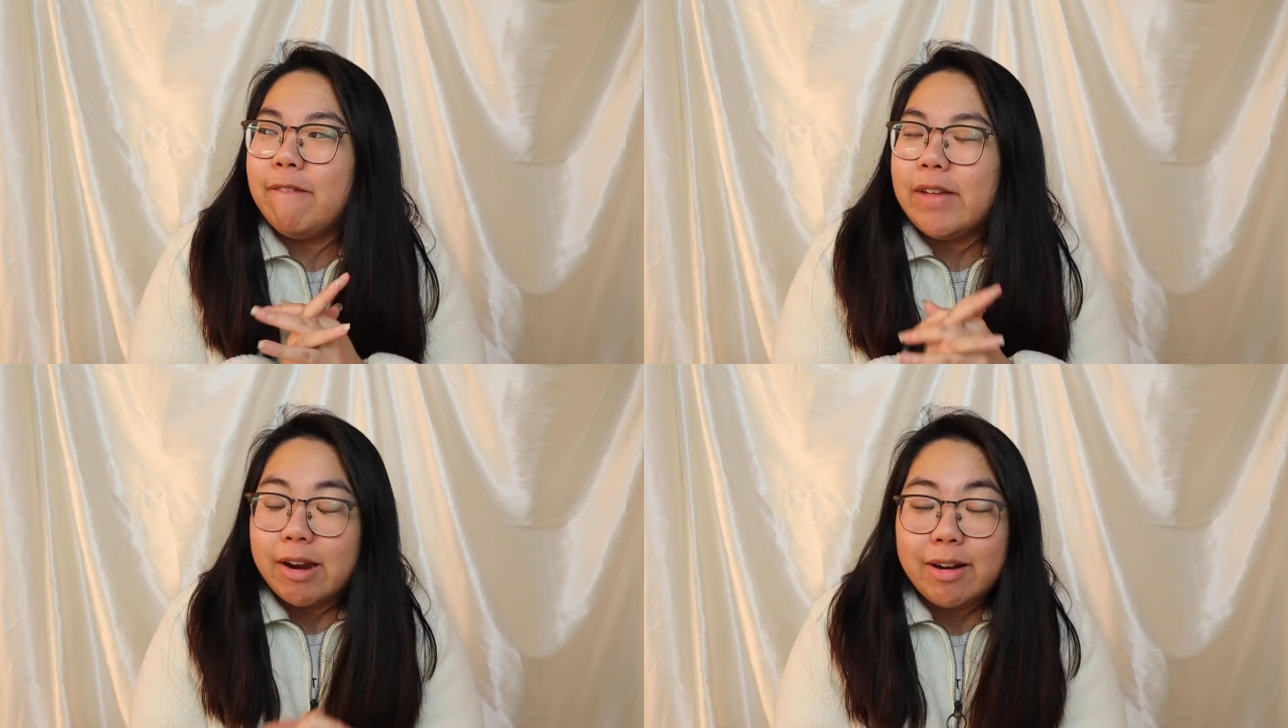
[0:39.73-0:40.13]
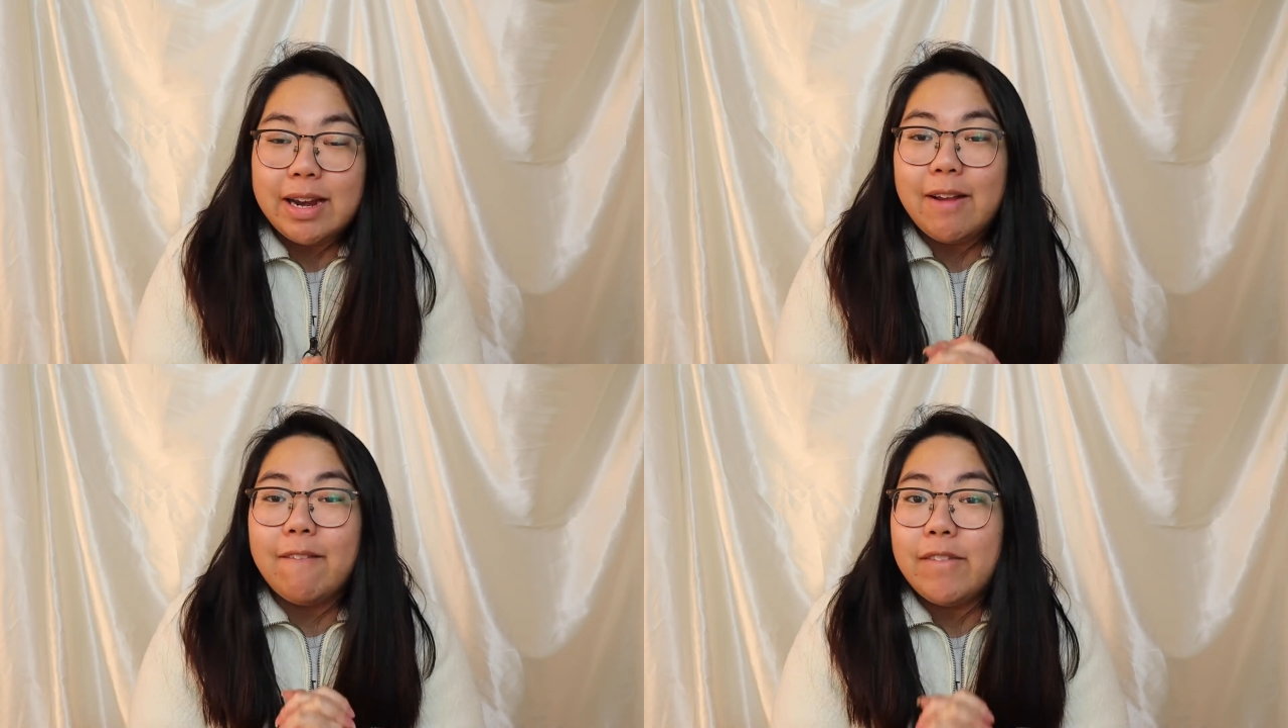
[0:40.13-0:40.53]

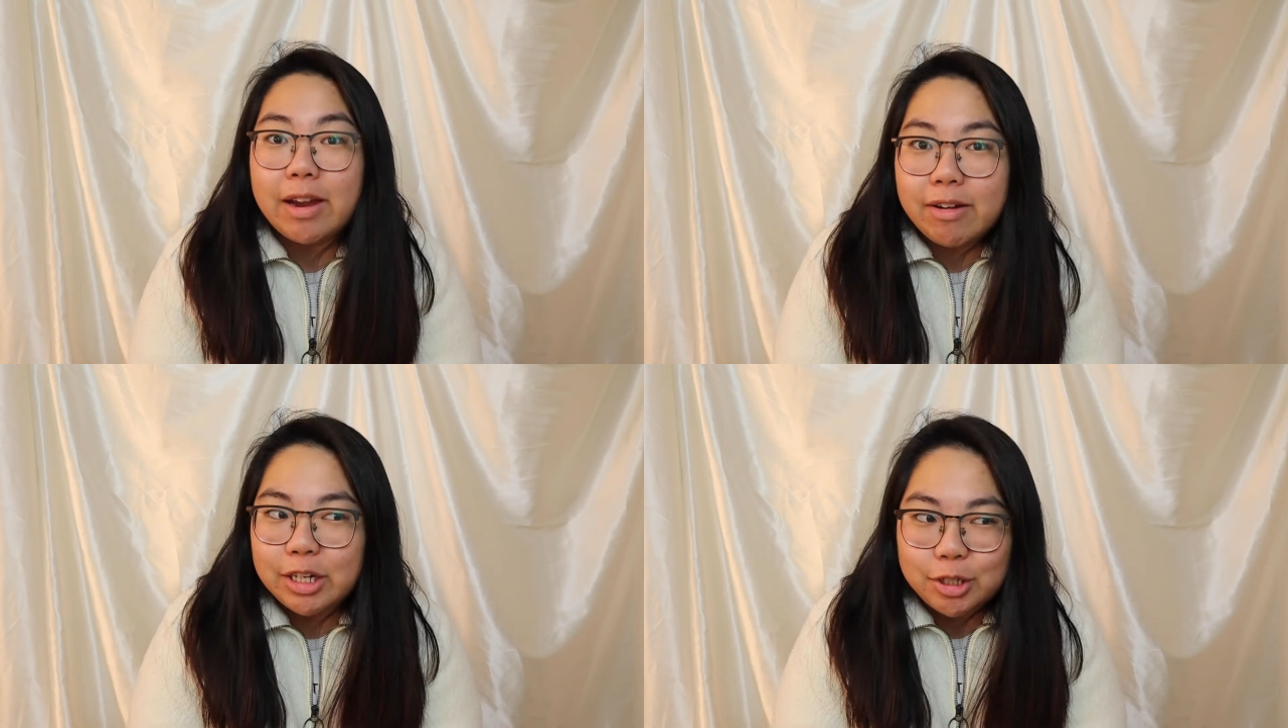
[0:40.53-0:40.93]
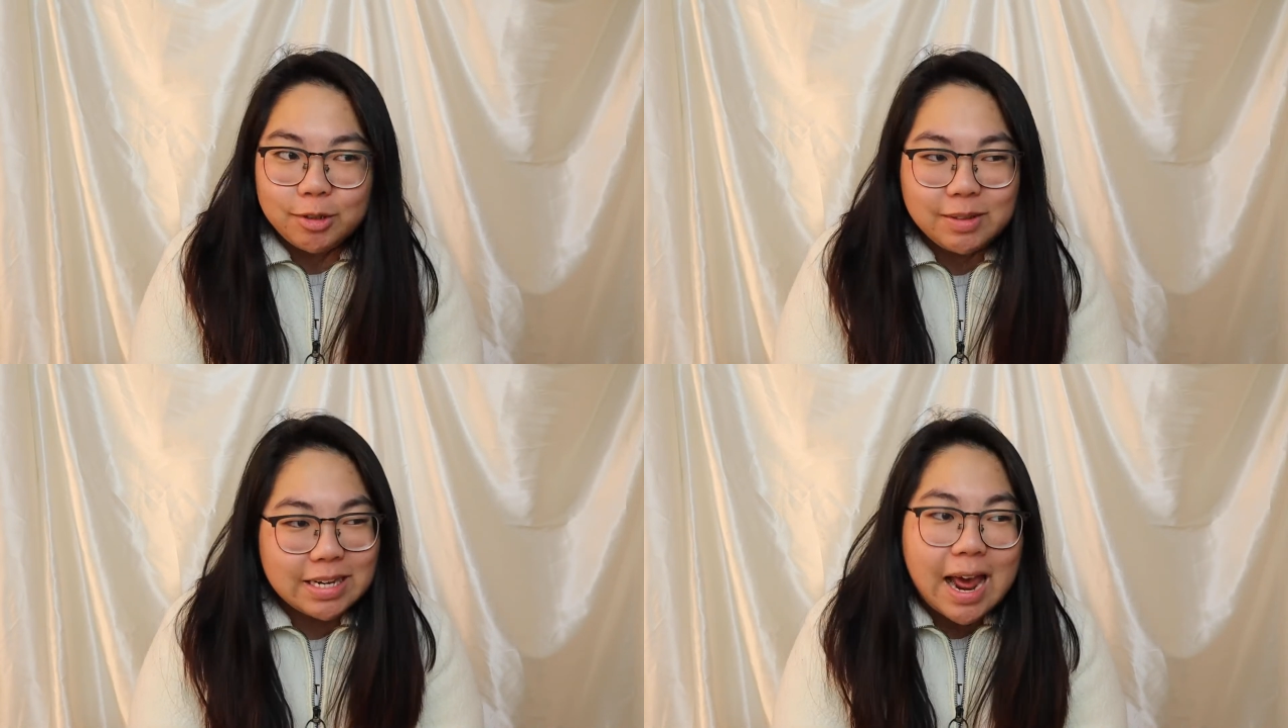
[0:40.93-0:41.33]
very, very
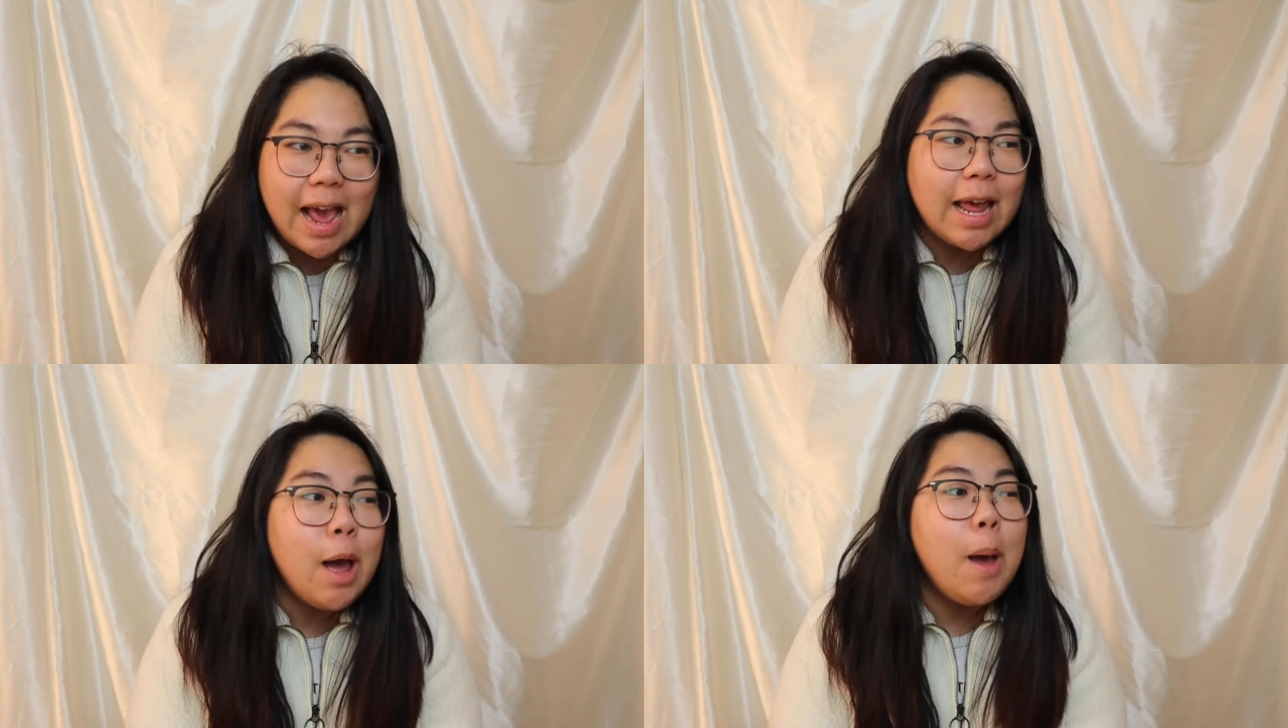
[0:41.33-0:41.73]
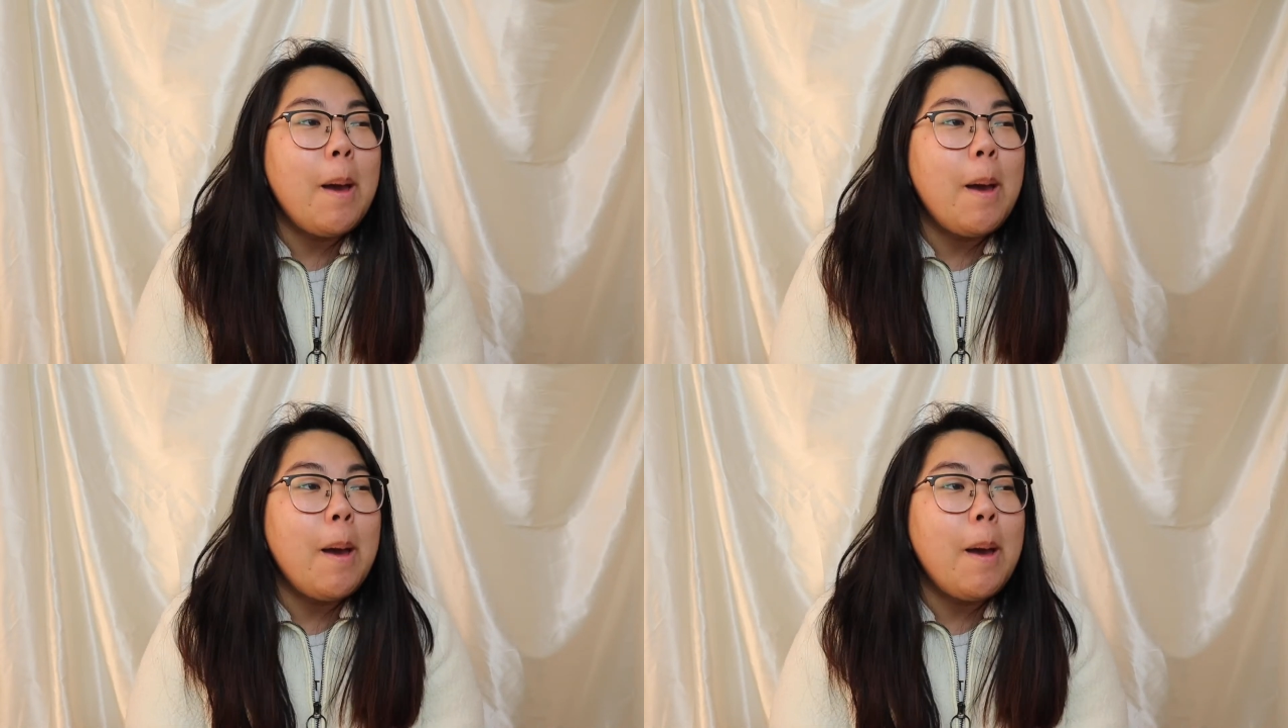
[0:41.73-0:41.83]
true today,